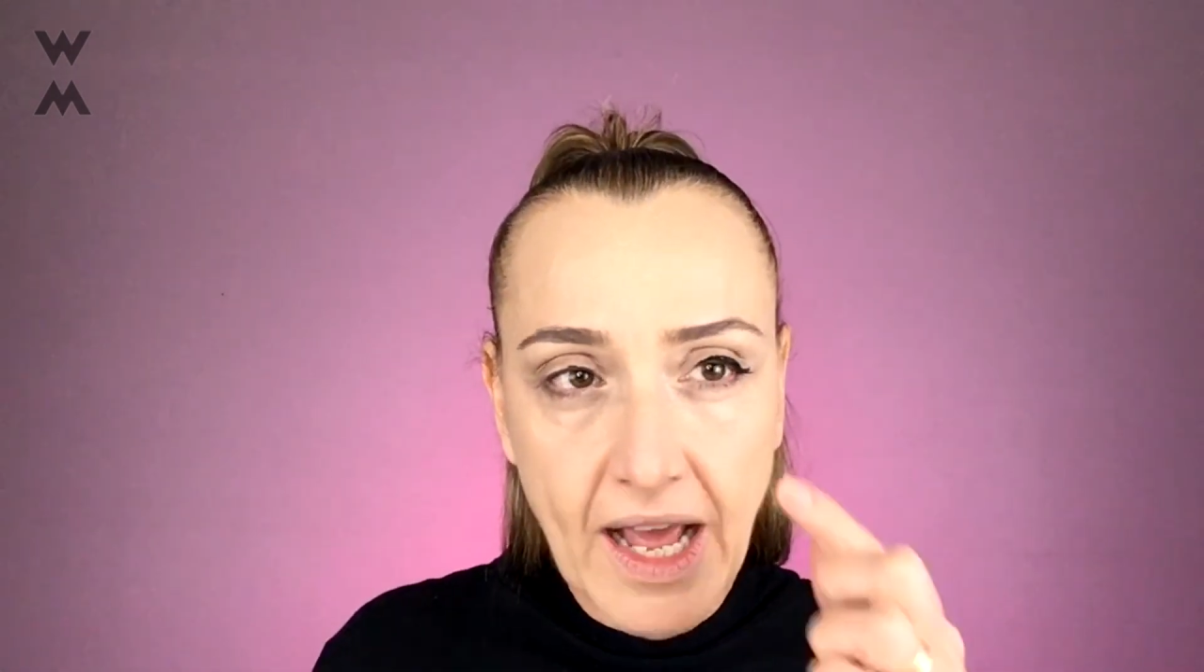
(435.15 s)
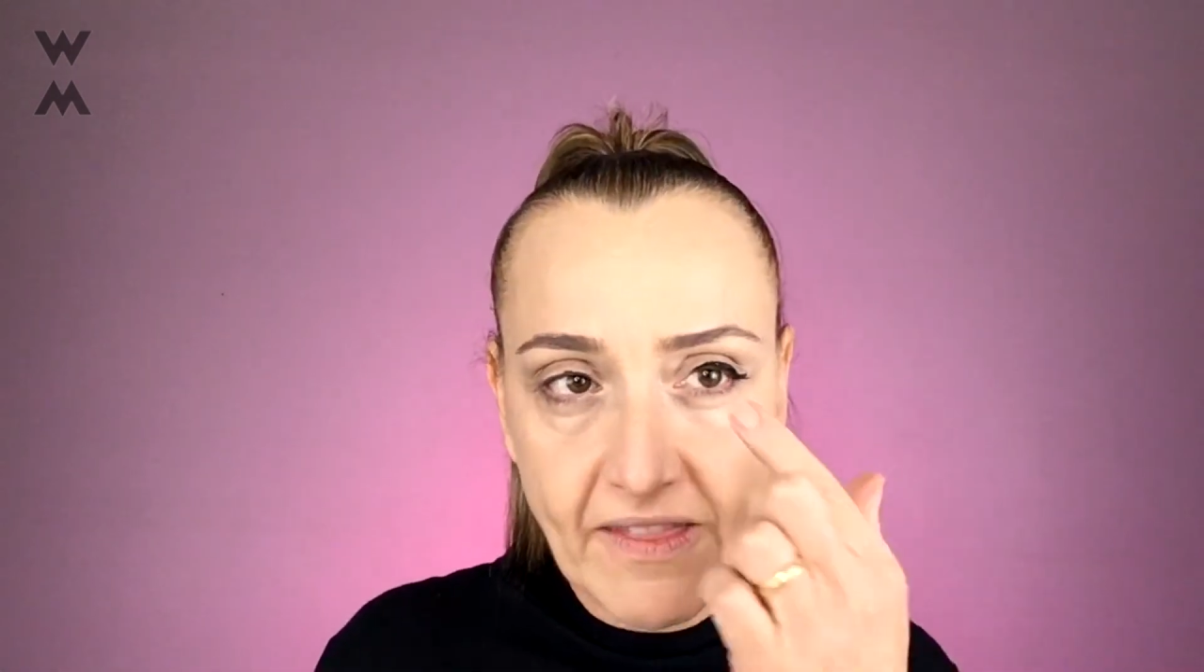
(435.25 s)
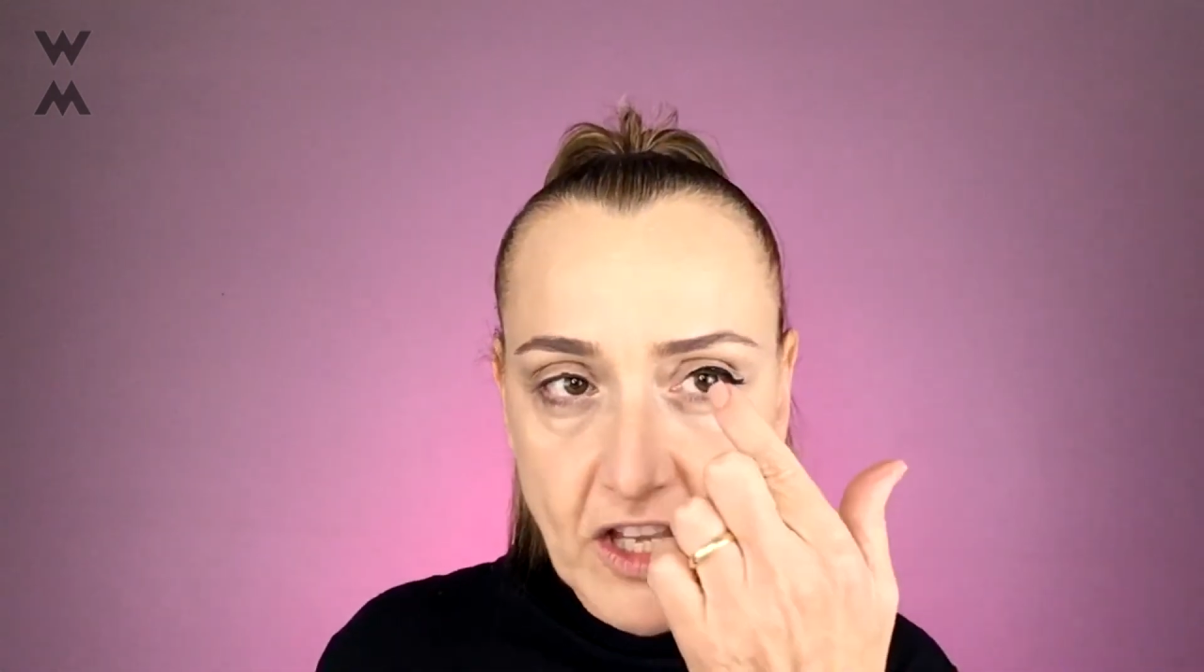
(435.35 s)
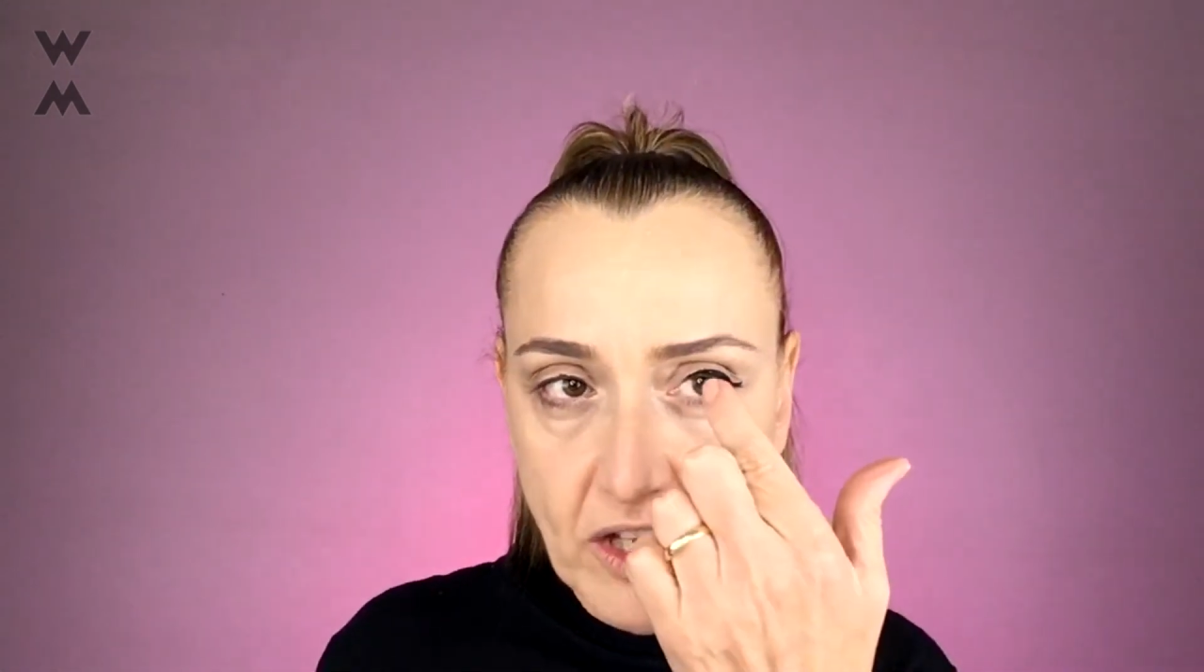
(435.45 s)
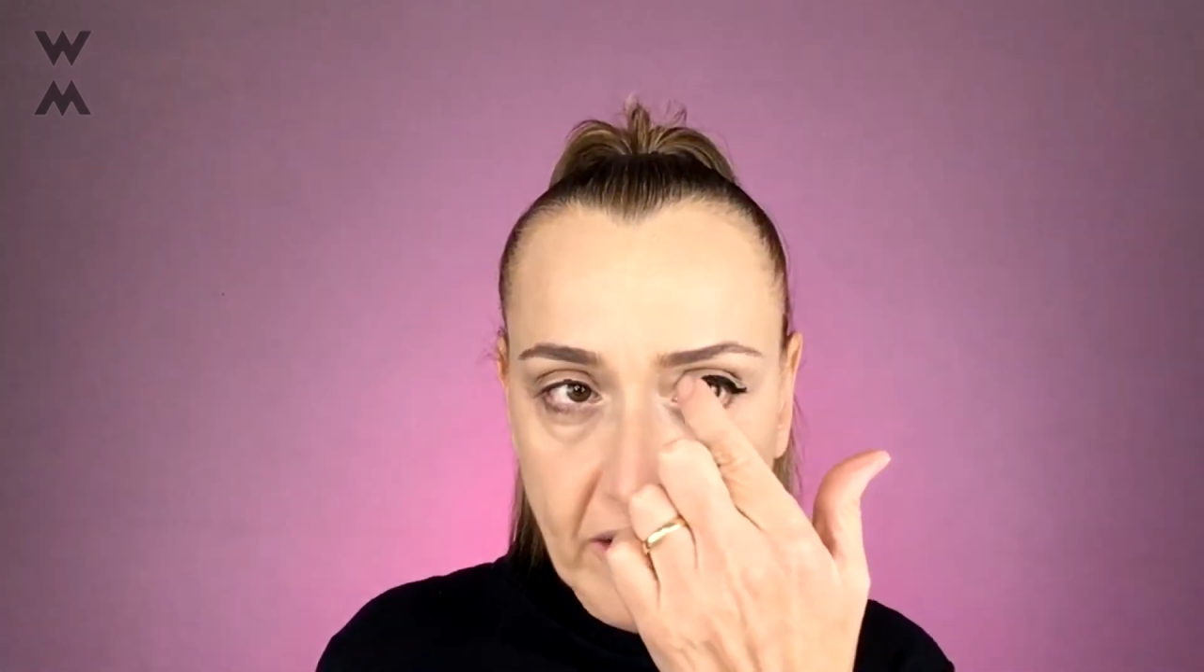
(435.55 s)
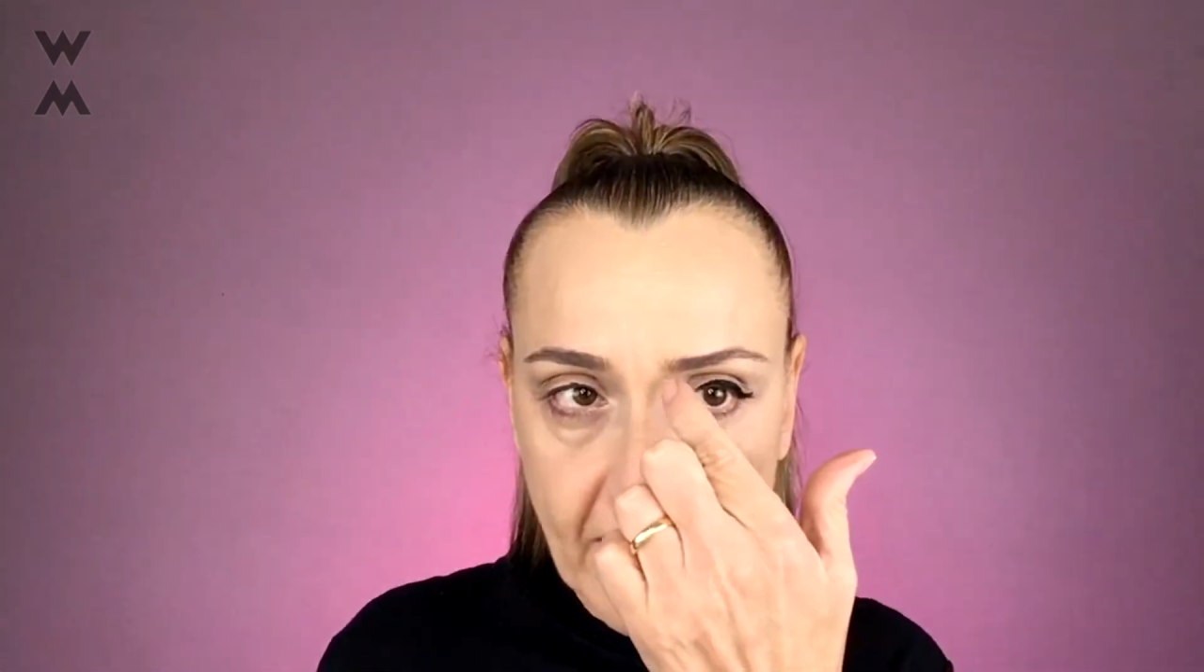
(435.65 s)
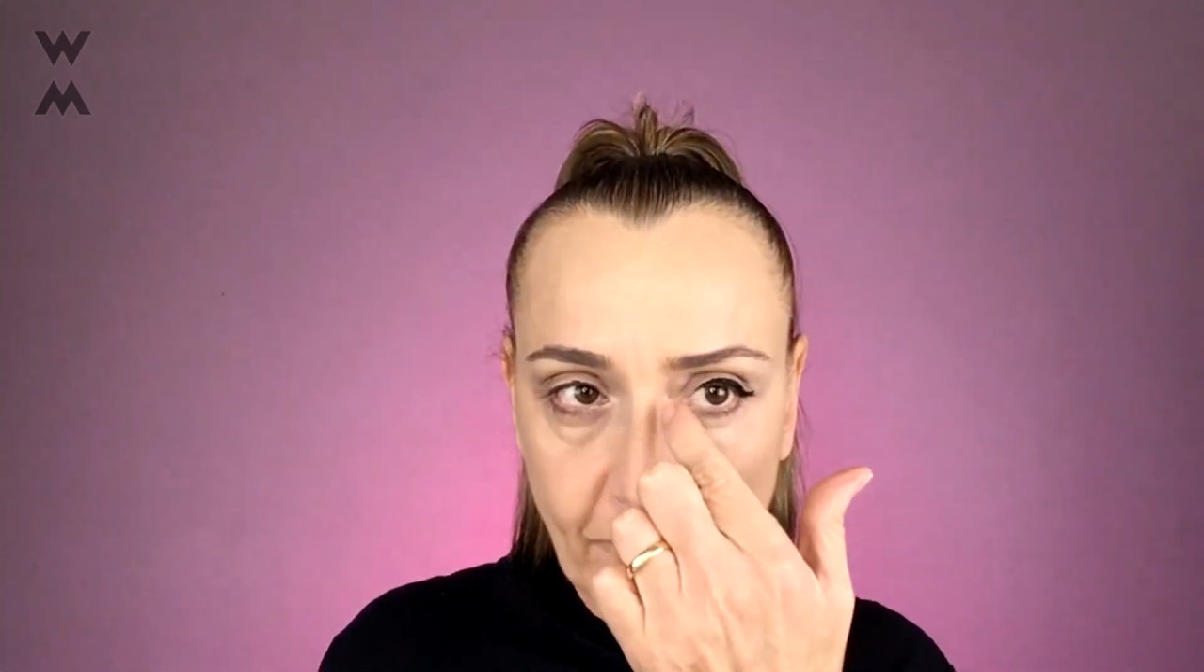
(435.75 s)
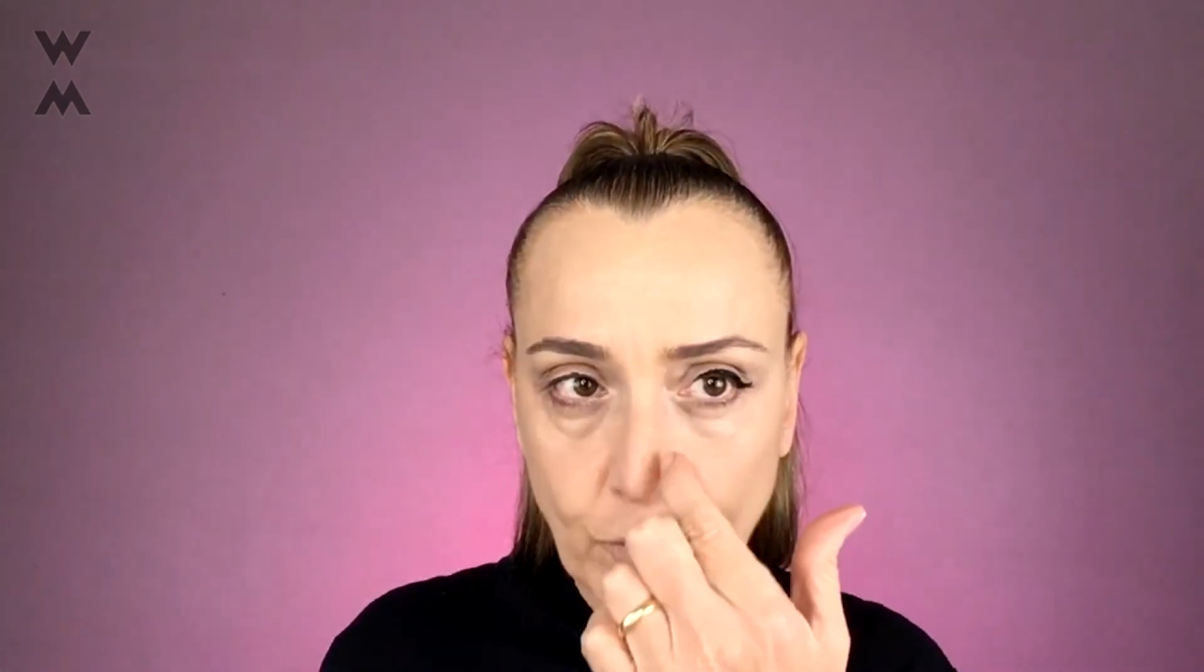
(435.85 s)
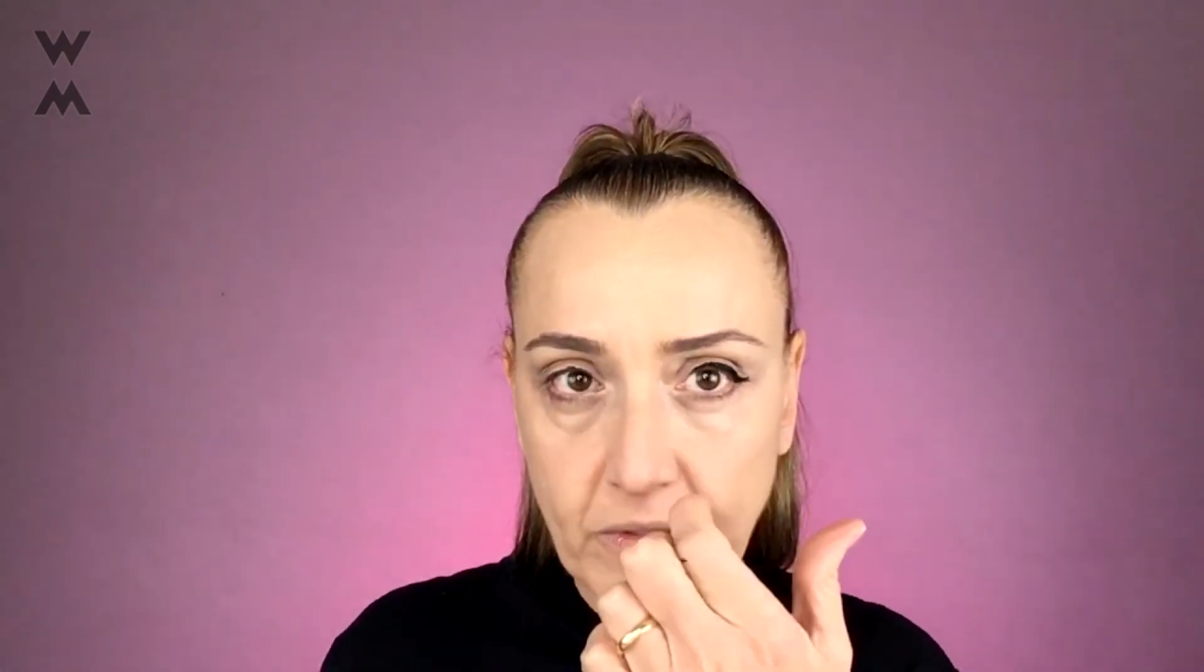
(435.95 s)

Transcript: and then you're left